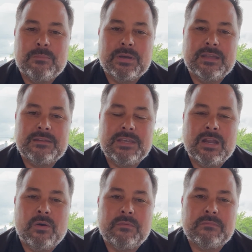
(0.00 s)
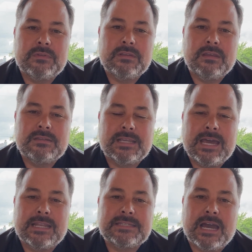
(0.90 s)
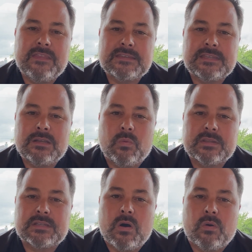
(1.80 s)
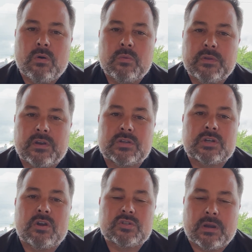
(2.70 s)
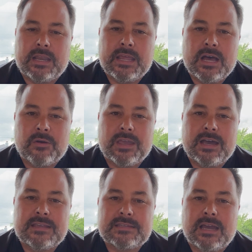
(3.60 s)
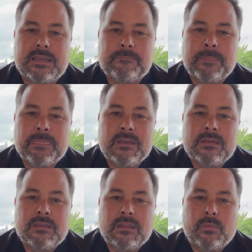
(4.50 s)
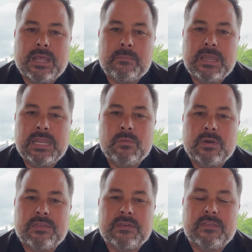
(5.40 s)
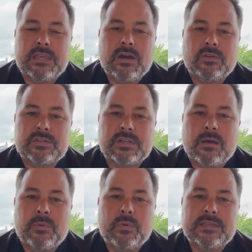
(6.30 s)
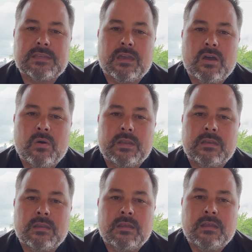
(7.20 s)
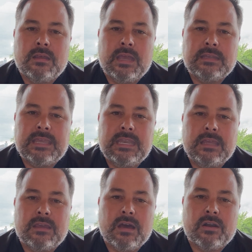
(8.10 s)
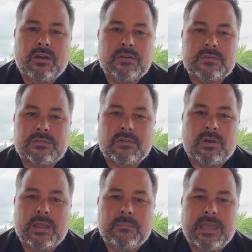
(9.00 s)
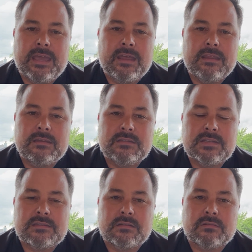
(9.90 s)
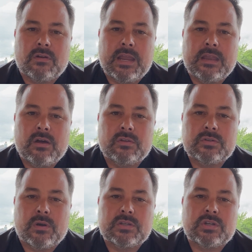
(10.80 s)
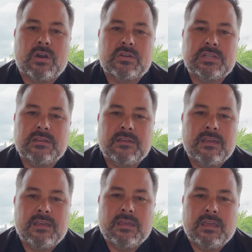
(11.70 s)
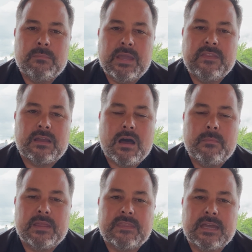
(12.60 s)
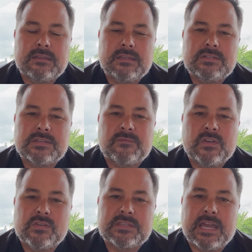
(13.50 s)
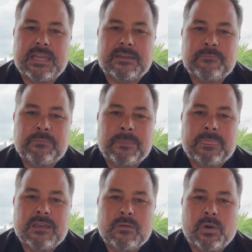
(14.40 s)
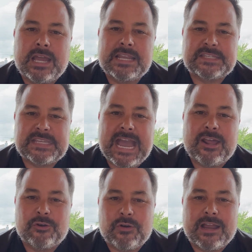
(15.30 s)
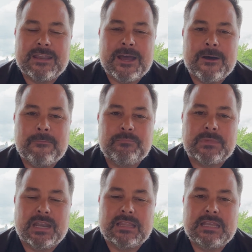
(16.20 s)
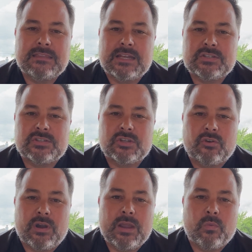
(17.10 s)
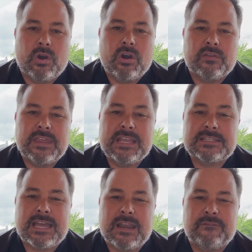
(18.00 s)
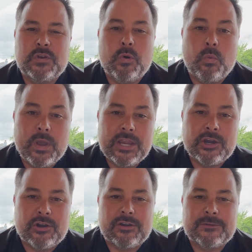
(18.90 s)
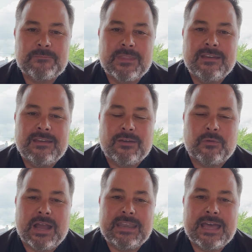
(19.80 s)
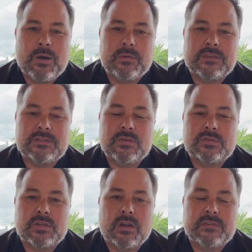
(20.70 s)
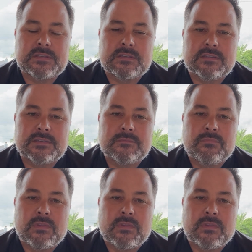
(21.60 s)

But, to kind of tie this into what's going on with our church right now, guys, we had a meeting with the elders a couple weeks ago, and Kenny Cutter, who's a great man and just a great elder to our church, he made the comment that it just feels like we're kind of scattered right now. And I think that's just a great word. Things kind of feel weird right now with the two services.